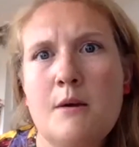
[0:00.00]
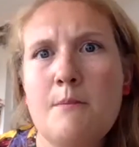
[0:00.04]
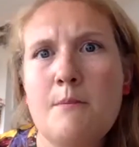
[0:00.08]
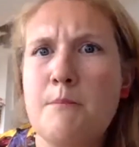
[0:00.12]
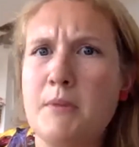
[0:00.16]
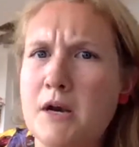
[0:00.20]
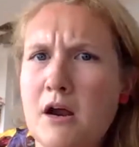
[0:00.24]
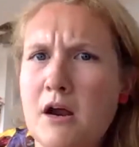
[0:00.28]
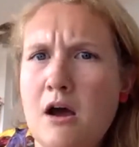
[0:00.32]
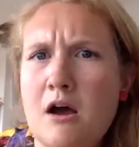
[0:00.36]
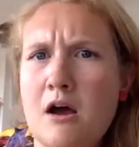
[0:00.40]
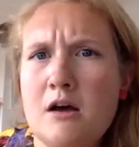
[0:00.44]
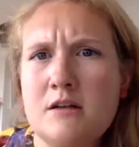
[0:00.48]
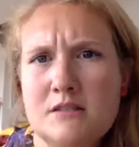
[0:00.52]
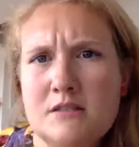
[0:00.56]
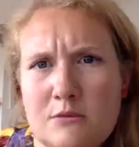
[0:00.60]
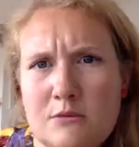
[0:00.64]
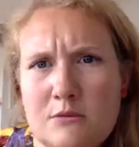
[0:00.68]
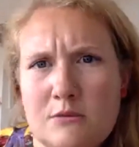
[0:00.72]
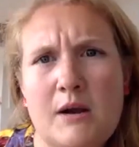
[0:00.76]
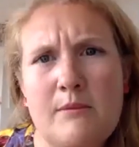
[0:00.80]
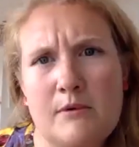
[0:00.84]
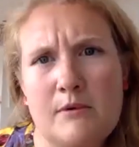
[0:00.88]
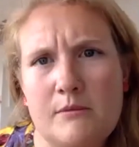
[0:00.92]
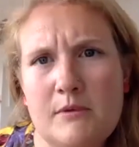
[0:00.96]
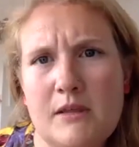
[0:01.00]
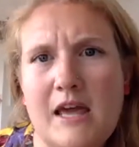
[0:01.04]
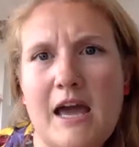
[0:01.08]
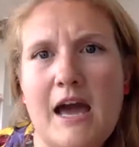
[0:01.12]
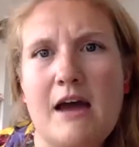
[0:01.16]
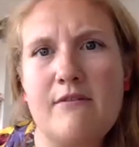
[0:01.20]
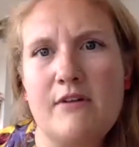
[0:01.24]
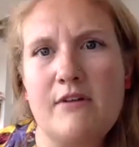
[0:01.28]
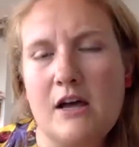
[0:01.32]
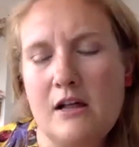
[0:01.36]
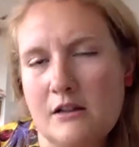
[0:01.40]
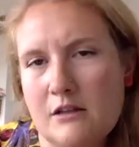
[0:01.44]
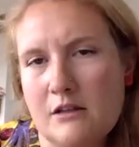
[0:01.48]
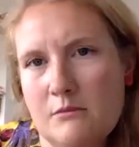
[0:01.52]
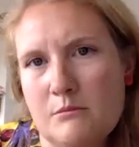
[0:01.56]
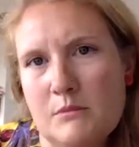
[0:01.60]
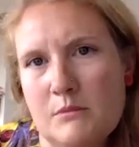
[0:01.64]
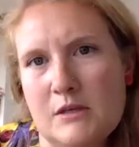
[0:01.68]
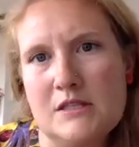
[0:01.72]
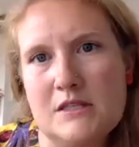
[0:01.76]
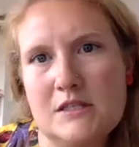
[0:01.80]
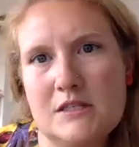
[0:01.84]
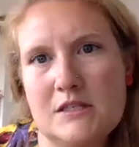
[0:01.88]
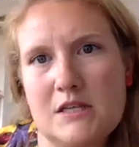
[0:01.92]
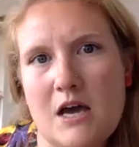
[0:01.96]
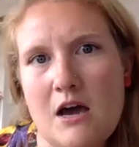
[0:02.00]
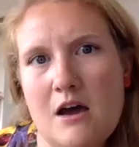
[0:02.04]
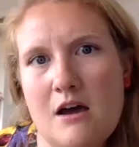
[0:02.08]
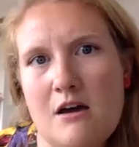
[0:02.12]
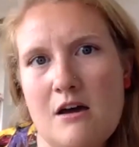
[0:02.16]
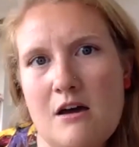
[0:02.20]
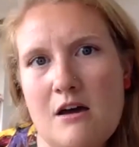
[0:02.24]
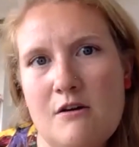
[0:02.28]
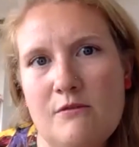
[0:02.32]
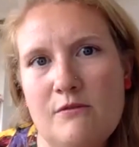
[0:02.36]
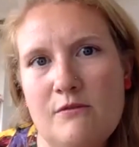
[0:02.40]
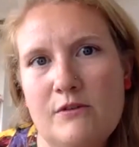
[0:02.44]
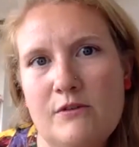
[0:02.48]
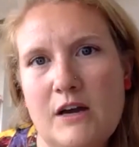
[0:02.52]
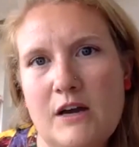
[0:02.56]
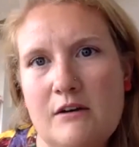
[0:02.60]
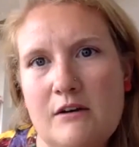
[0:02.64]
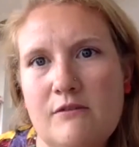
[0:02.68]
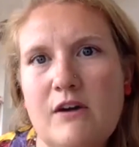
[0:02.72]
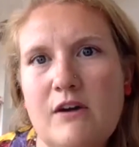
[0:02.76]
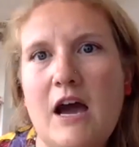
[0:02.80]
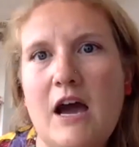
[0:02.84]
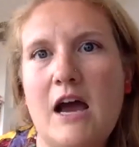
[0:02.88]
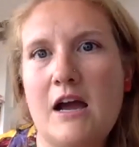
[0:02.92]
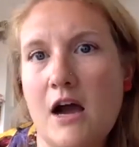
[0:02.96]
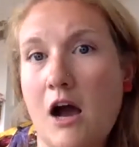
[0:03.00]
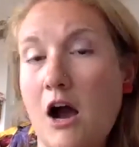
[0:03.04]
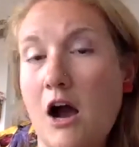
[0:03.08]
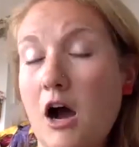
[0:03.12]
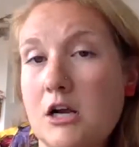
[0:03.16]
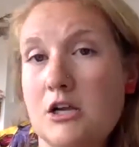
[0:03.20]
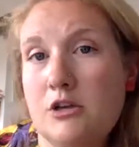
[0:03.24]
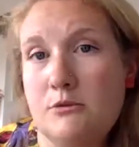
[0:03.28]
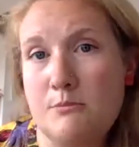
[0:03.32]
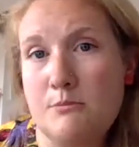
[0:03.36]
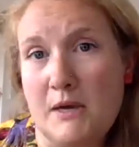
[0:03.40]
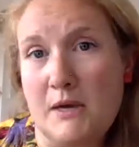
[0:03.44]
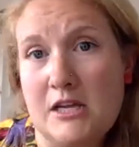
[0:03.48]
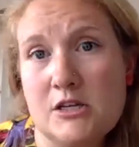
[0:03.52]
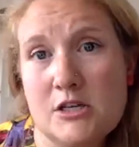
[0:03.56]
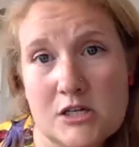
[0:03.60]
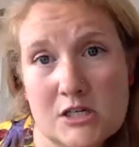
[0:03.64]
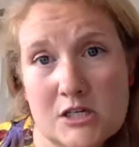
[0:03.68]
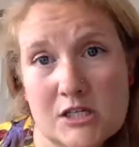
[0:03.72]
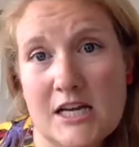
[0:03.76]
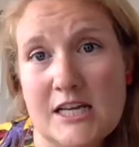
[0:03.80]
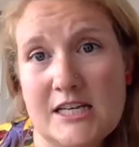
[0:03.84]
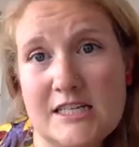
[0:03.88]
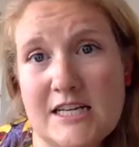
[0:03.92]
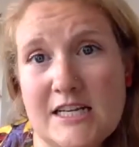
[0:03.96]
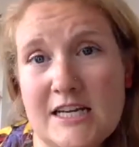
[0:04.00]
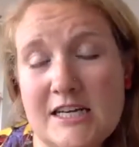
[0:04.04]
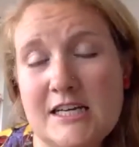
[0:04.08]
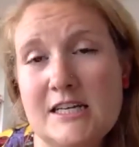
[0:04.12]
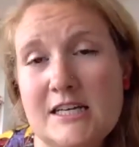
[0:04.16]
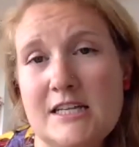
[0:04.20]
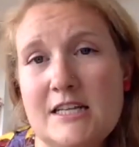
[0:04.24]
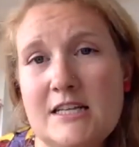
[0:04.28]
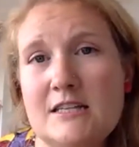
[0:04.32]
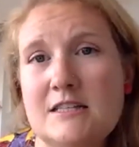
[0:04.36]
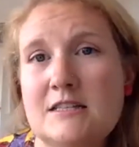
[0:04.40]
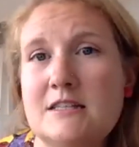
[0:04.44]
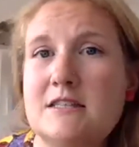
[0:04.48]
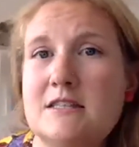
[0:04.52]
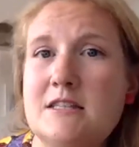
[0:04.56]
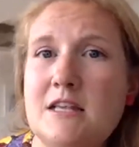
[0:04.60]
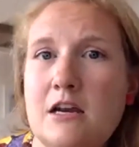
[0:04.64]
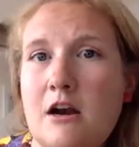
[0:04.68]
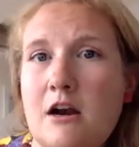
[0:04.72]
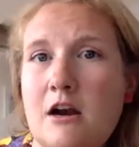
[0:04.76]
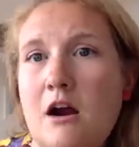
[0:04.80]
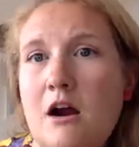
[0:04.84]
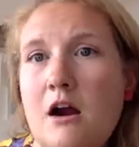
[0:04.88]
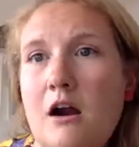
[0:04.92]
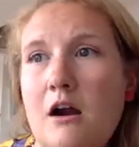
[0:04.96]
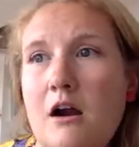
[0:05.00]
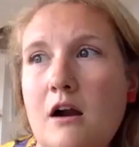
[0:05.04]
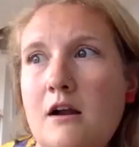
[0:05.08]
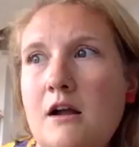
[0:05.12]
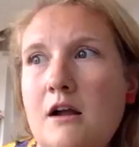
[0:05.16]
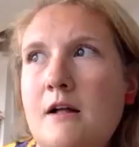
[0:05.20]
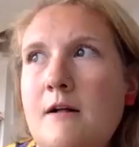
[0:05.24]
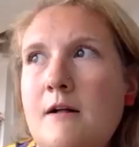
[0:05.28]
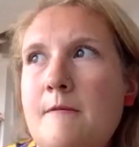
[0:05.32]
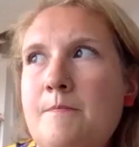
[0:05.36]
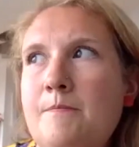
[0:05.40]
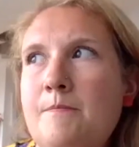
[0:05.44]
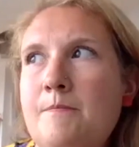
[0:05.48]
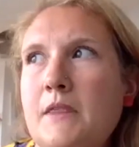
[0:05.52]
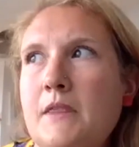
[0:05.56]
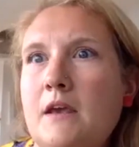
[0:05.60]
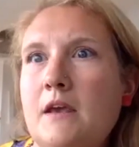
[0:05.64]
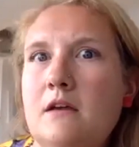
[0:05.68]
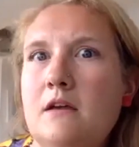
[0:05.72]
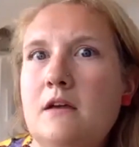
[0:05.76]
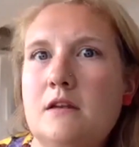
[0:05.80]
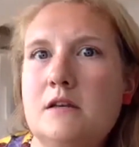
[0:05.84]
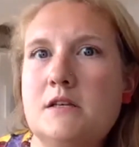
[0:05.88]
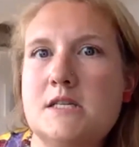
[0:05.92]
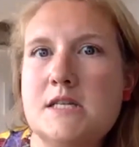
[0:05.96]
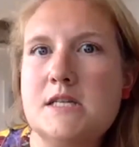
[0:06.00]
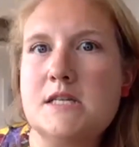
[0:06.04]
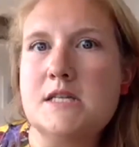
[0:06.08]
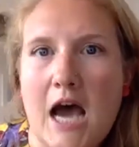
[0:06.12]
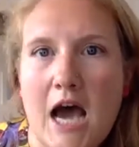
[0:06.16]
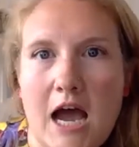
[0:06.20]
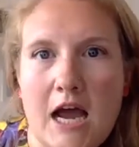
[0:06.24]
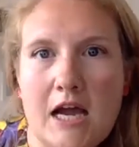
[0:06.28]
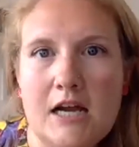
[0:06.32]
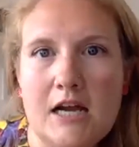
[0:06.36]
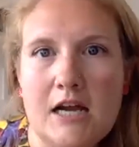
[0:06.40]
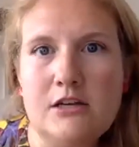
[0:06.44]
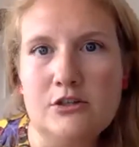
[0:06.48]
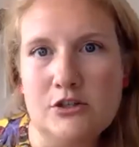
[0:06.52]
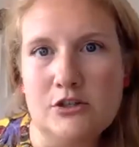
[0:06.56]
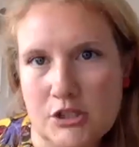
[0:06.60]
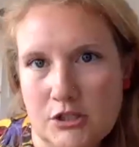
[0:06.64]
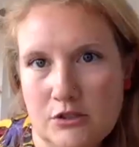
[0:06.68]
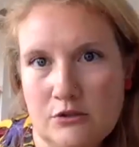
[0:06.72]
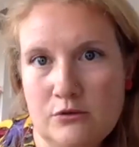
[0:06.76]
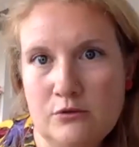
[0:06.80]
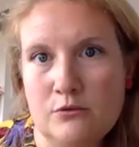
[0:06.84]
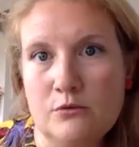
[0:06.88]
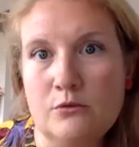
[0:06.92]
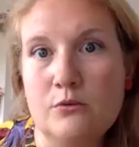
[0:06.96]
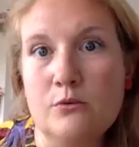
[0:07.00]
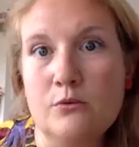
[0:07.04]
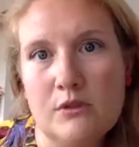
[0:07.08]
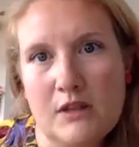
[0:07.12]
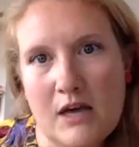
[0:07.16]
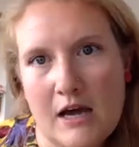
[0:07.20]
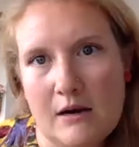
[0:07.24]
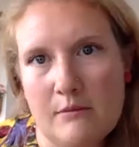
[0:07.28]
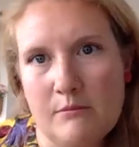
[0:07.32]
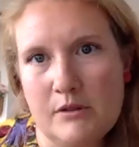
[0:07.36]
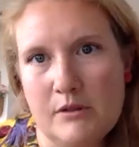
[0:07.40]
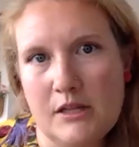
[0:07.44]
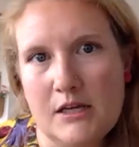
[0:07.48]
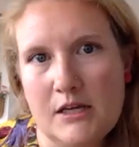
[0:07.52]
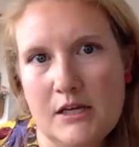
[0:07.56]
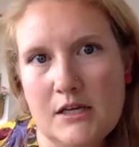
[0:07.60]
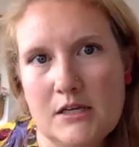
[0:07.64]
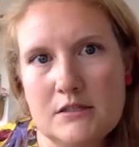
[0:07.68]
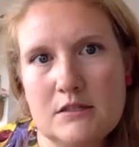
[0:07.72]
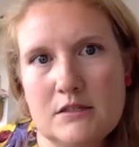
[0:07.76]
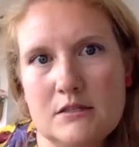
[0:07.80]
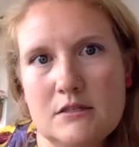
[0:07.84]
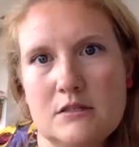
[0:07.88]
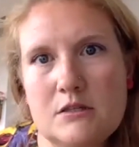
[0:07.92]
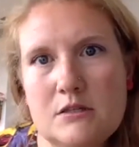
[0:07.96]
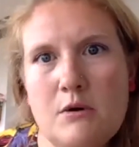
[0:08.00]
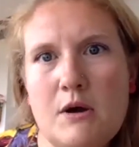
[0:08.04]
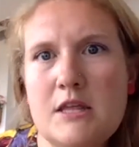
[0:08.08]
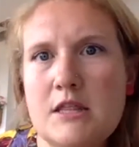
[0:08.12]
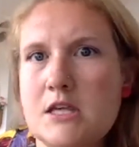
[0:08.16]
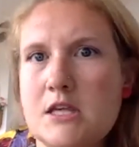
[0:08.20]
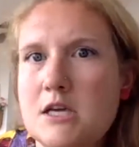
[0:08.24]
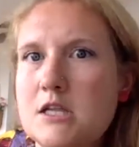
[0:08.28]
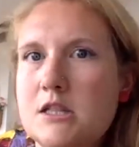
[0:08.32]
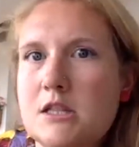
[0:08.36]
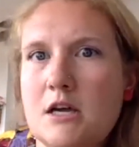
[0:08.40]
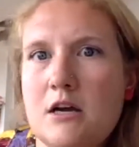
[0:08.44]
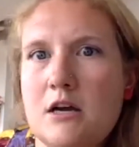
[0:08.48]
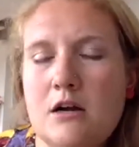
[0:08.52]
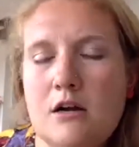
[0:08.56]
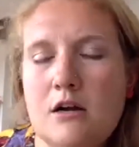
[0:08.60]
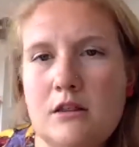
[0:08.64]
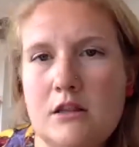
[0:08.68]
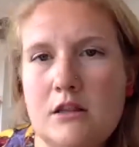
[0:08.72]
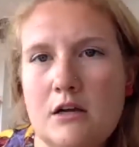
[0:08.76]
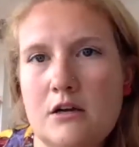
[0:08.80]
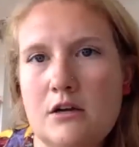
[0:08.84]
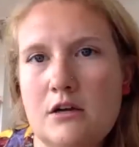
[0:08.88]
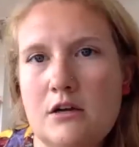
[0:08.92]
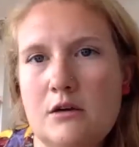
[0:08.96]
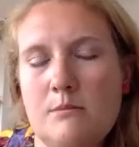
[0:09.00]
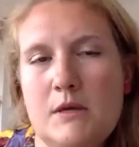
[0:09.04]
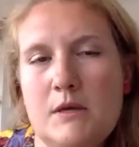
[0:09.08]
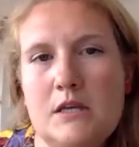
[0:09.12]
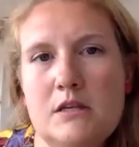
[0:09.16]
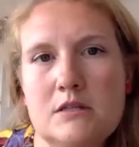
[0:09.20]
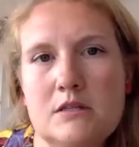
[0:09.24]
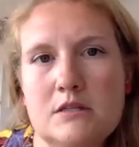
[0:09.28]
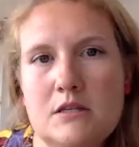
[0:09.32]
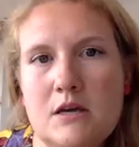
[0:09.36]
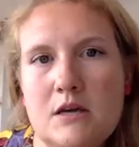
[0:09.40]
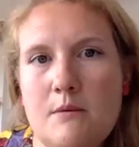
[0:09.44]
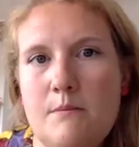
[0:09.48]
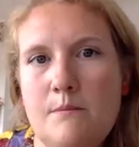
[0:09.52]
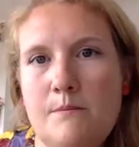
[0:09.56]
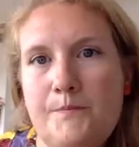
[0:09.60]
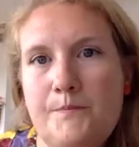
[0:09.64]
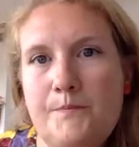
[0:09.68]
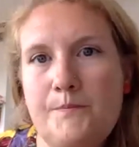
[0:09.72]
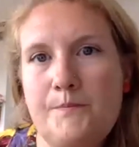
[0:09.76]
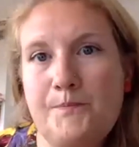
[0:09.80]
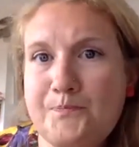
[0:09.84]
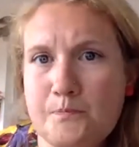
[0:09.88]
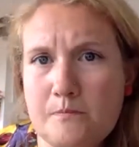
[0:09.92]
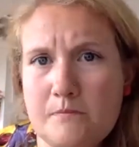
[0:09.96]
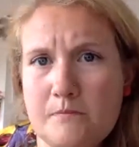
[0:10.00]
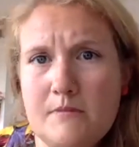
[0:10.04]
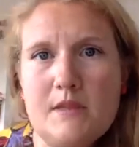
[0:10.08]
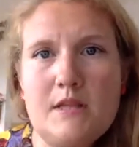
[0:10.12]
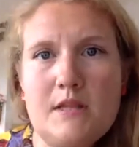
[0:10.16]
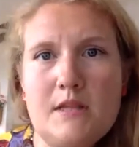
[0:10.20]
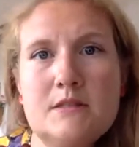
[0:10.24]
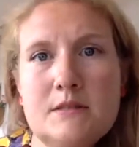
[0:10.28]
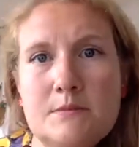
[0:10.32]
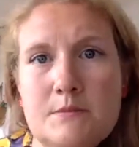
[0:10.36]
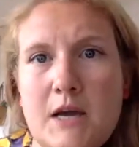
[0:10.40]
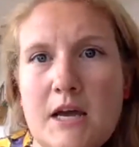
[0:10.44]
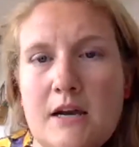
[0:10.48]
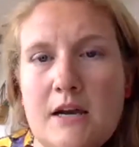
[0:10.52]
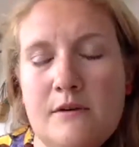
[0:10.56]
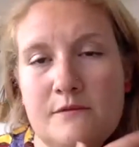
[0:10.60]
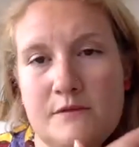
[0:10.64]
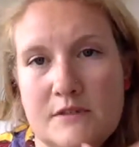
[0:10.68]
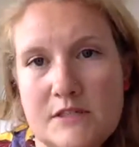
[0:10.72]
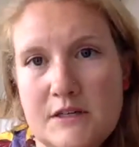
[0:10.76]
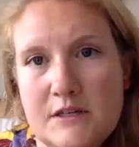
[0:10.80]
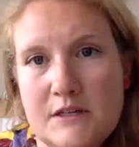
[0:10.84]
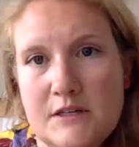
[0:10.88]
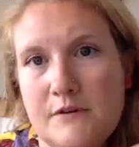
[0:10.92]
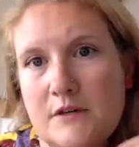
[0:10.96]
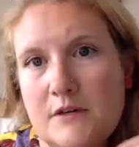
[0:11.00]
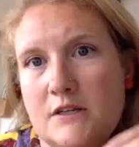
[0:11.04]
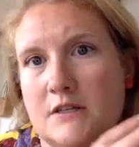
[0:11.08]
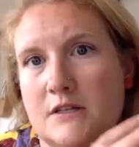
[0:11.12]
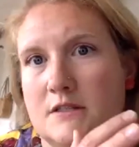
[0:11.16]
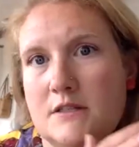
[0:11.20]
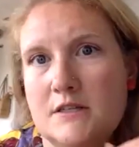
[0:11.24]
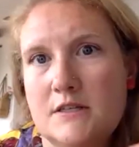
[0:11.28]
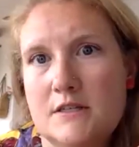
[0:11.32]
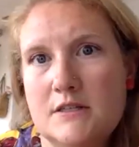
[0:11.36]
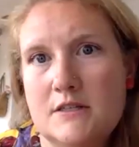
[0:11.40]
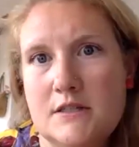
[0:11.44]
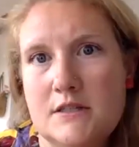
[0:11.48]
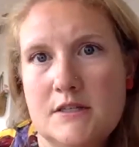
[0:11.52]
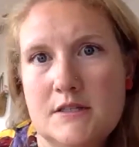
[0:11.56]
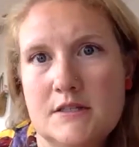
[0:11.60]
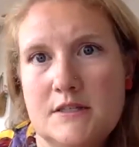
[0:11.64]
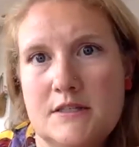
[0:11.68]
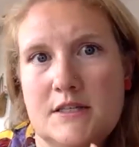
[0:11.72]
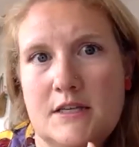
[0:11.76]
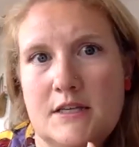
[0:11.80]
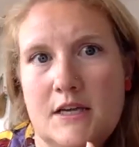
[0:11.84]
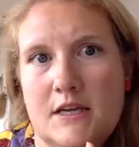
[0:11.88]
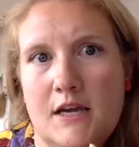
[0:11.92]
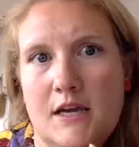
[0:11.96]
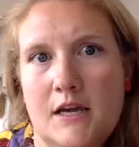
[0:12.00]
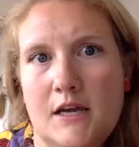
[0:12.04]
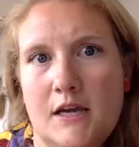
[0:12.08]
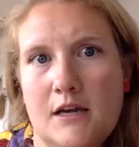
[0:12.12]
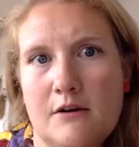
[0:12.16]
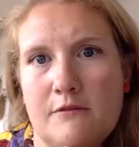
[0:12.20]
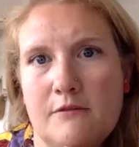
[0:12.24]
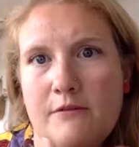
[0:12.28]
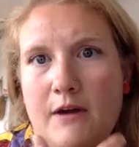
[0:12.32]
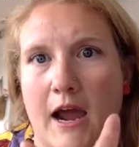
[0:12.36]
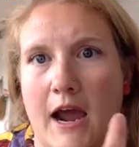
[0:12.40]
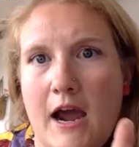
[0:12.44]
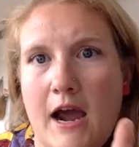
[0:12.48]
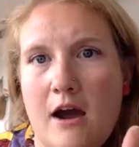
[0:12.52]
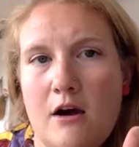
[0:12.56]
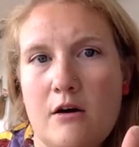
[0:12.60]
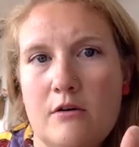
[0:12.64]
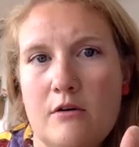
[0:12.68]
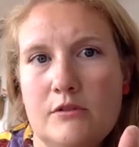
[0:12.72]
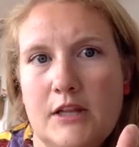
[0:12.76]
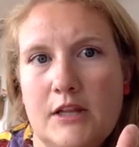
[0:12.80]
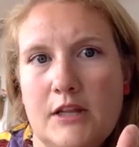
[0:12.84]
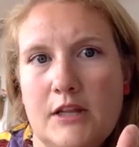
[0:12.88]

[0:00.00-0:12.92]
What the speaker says: but also probably have elements of kind of occupational identities that are tied to that place. So I think there could be some kind of differences in seeing of how,